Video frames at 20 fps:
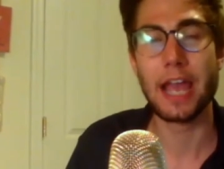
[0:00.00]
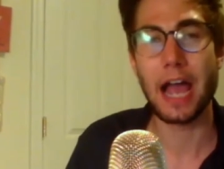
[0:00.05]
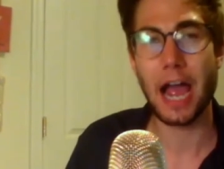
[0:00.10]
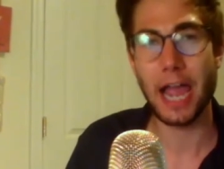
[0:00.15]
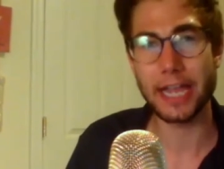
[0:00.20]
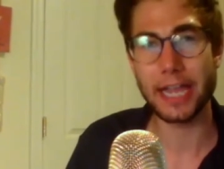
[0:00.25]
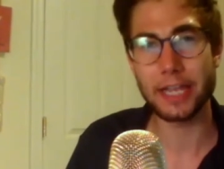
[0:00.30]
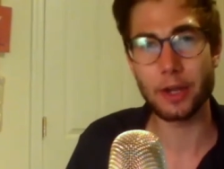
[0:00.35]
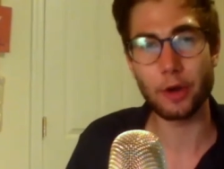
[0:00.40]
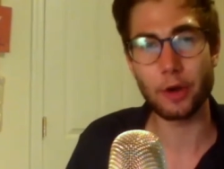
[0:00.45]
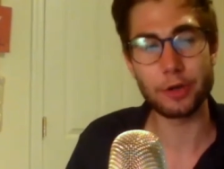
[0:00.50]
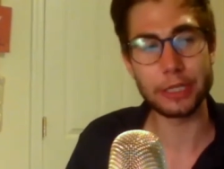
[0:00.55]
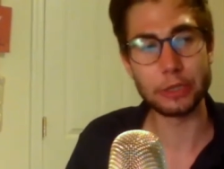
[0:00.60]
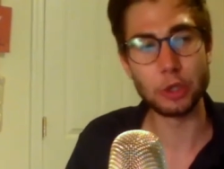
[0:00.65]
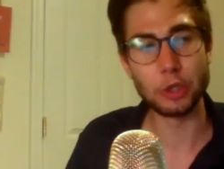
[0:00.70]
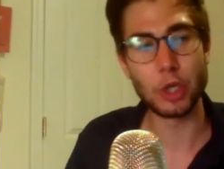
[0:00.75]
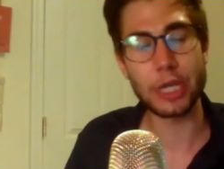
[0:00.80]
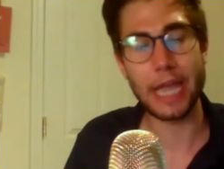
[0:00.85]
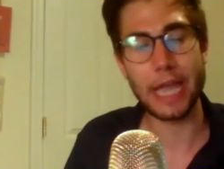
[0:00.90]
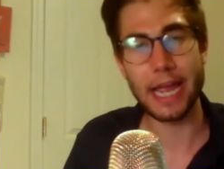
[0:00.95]
I can already
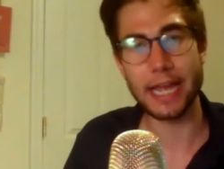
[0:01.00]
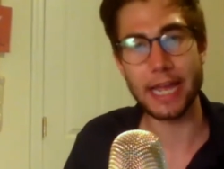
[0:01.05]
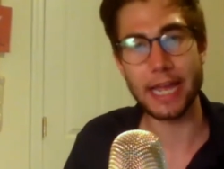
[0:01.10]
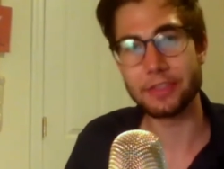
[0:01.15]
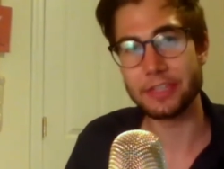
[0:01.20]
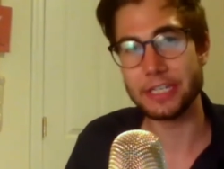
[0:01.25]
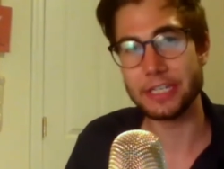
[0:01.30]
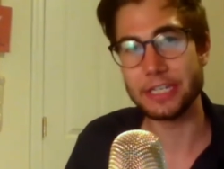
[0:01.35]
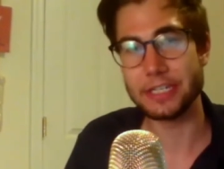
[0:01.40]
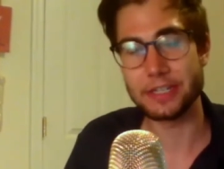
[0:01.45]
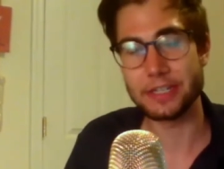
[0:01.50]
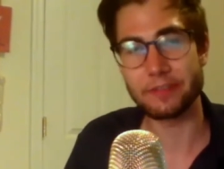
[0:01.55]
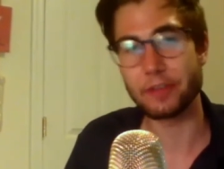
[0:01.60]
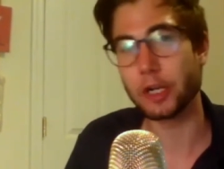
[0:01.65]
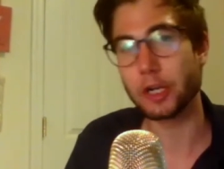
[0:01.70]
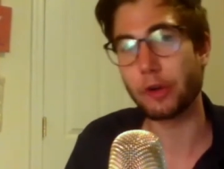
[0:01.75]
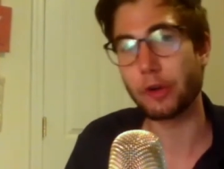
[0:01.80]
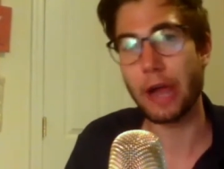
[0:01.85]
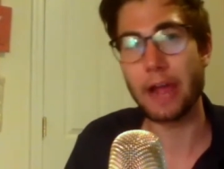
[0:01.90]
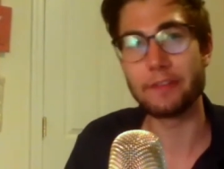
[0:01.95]
look at the
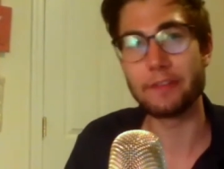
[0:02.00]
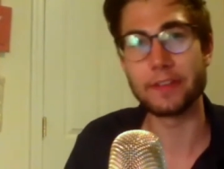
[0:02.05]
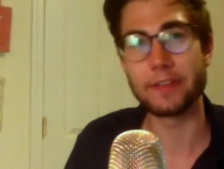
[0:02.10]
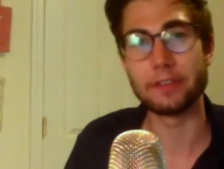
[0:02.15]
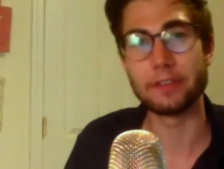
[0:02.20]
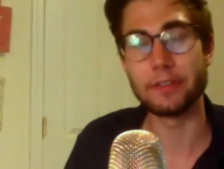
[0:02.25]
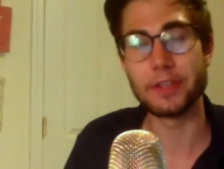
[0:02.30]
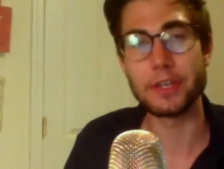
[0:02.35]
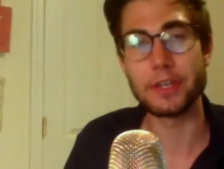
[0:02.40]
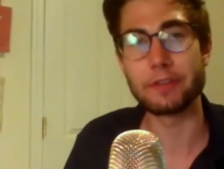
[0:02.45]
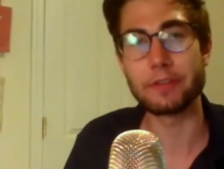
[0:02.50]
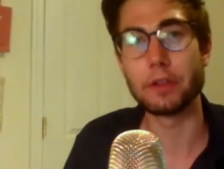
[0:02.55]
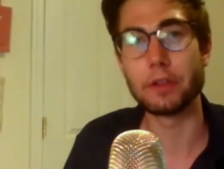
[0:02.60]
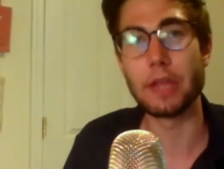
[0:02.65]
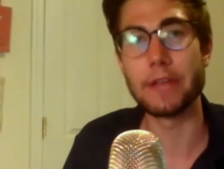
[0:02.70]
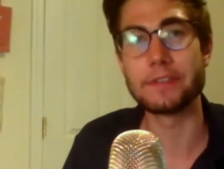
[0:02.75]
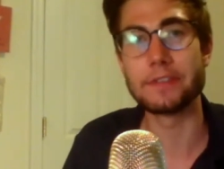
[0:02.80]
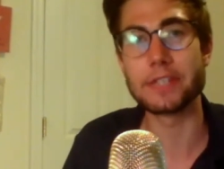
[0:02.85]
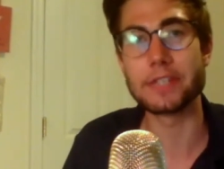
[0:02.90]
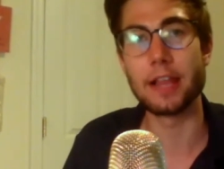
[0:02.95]
different graphics and the different
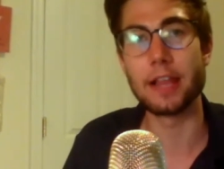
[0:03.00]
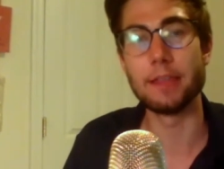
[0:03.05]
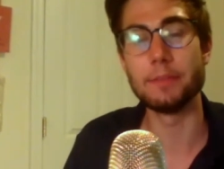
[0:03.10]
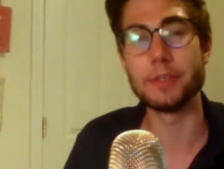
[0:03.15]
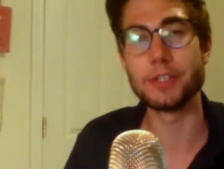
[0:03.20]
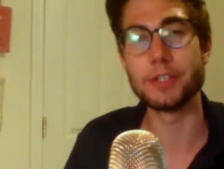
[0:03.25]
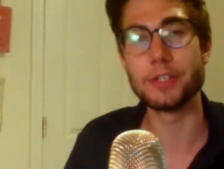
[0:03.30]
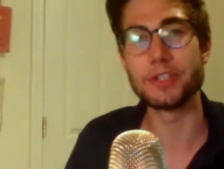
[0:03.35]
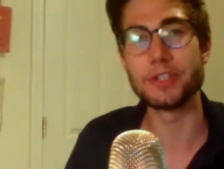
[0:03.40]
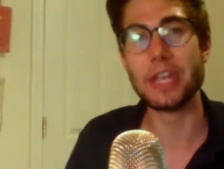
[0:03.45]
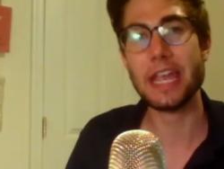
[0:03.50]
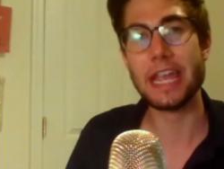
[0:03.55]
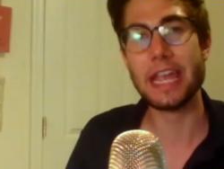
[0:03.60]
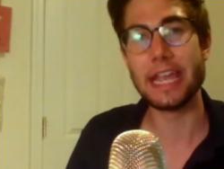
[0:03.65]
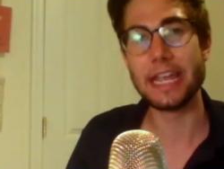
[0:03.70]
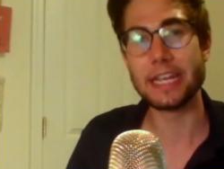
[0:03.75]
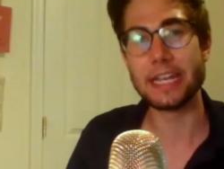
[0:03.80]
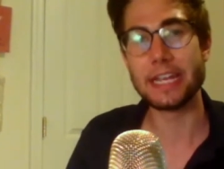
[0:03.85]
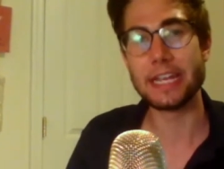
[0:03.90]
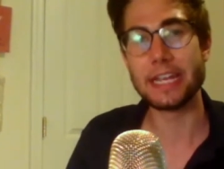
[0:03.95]
lifestyle images
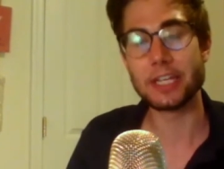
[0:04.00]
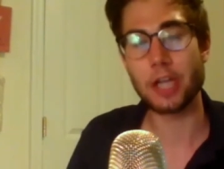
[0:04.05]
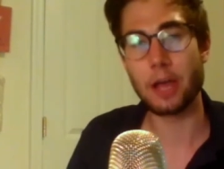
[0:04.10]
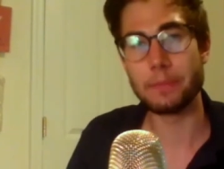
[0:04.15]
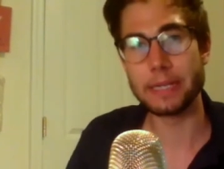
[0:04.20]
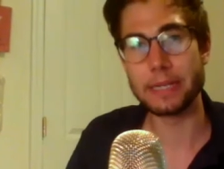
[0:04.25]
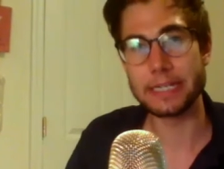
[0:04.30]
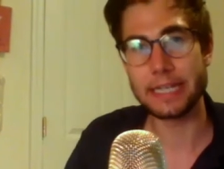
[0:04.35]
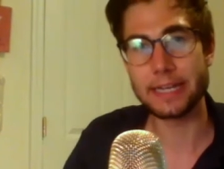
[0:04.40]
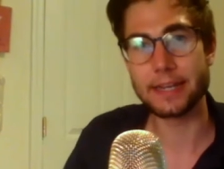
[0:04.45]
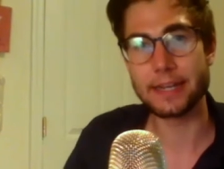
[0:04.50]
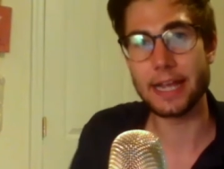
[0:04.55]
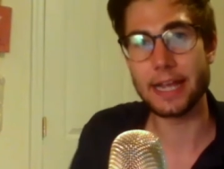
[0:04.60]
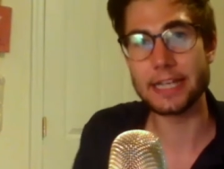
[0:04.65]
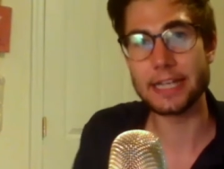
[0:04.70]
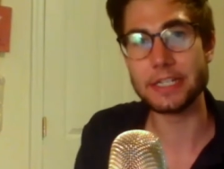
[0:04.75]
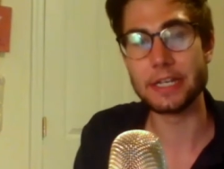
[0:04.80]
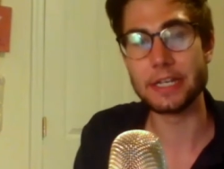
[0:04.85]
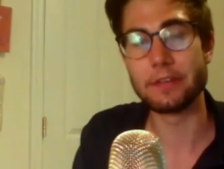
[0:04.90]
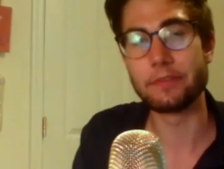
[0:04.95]
and come and get an
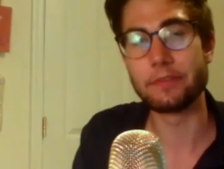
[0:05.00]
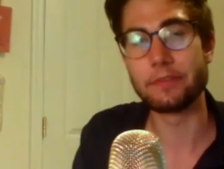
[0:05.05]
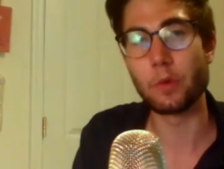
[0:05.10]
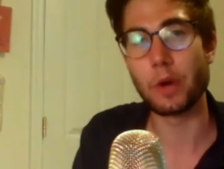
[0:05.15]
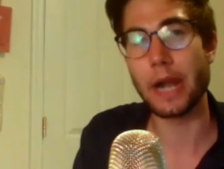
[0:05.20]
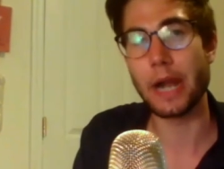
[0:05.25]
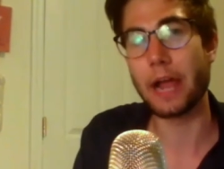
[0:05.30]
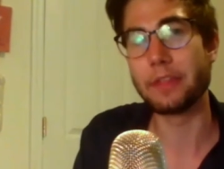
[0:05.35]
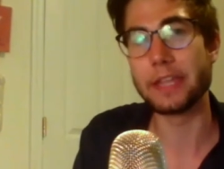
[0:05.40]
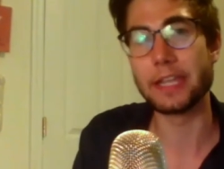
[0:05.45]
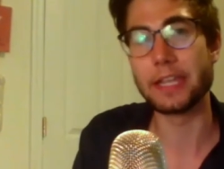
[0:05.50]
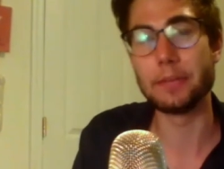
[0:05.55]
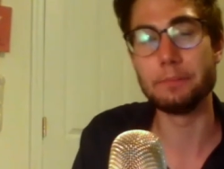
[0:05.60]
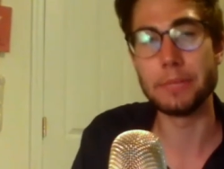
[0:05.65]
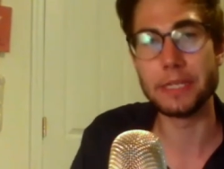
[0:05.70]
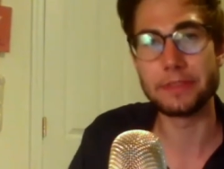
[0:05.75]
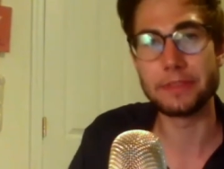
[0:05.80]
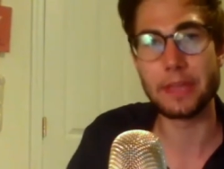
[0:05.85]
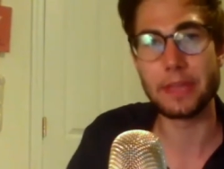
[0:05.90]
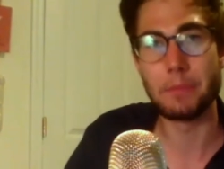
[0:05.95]
idea for how they can
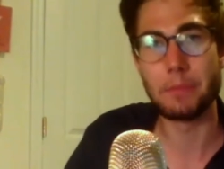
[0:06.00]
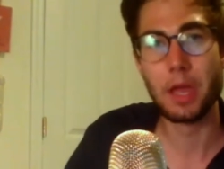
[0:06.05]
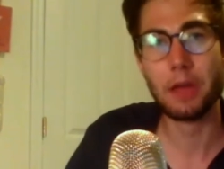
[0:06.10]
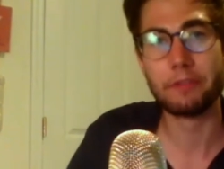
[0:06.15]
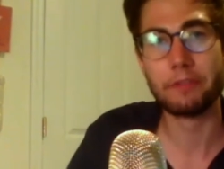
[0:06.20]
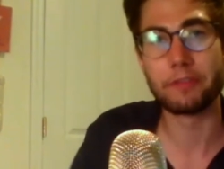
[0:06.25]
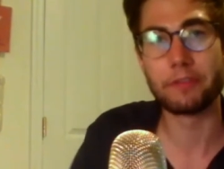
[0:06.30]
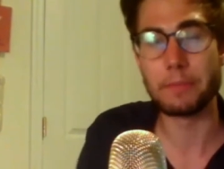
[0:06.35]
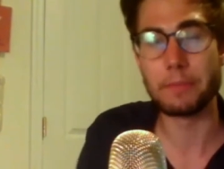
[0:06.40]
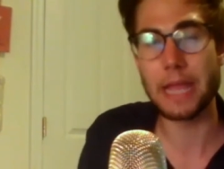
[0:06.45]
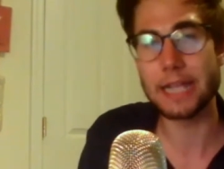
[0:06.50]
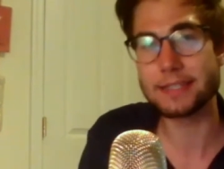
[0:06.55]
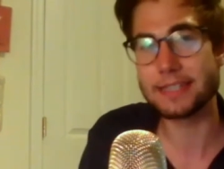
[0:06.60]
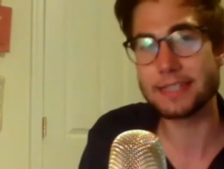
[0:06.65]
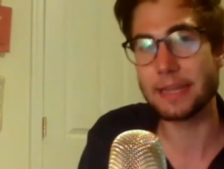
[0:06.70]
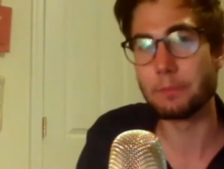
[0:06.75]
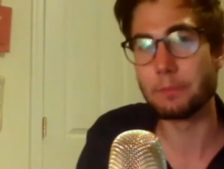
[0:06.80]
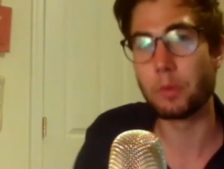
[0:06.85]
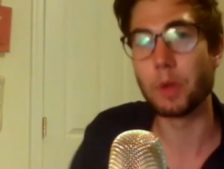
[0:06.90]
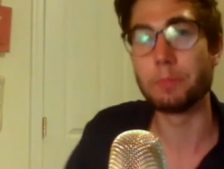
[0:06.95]
beat them from that
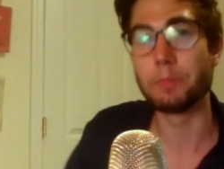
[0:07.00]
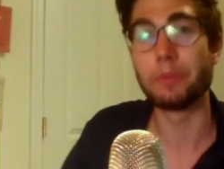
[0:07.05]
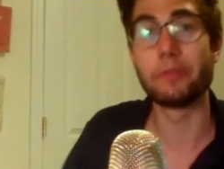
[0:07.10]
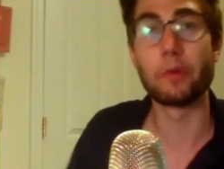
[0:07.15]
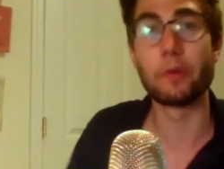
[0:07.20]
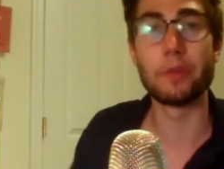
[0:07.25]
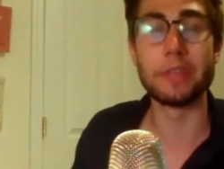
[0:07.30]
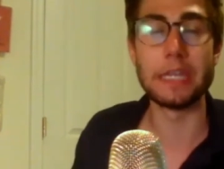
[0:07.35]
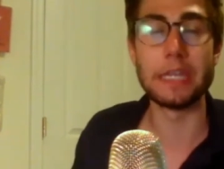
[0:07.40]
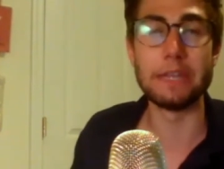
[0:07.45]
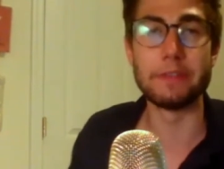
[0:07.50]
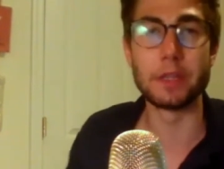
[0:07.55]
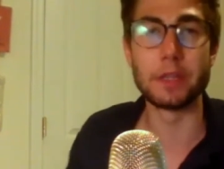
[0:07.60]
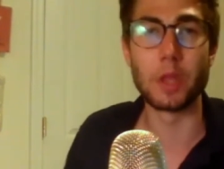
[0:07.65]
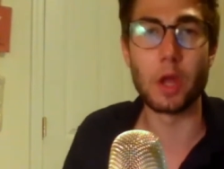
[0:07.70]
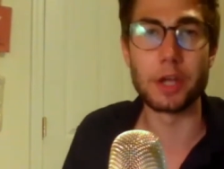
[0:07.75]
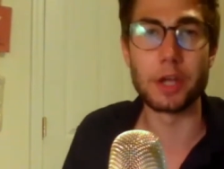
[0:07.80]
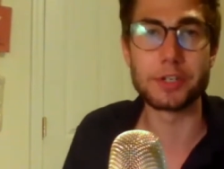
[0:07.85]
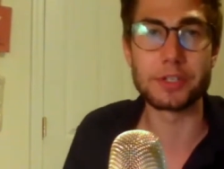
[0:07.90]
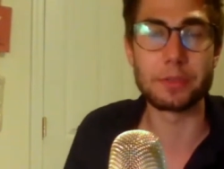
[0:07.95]
standpoint before they even
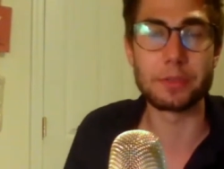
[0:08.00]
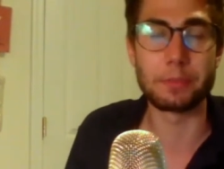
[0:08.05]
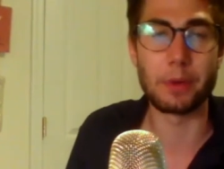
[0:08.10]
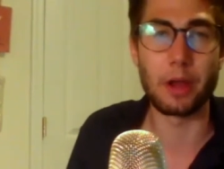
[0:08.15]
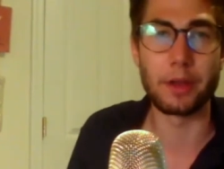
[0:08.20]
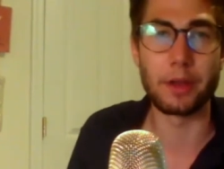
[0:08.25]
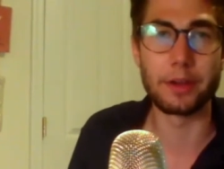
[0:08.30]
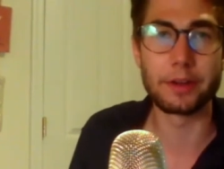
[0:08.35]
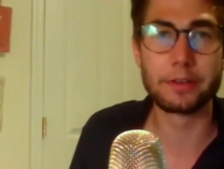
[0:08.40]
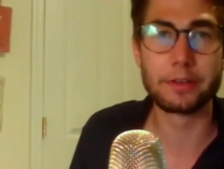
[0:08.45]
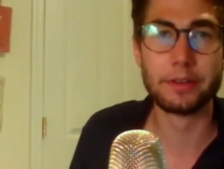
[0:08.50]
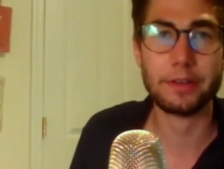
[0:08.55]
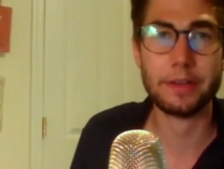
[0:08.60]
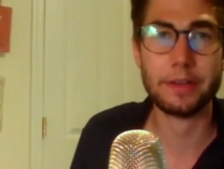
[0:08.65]
launch the product.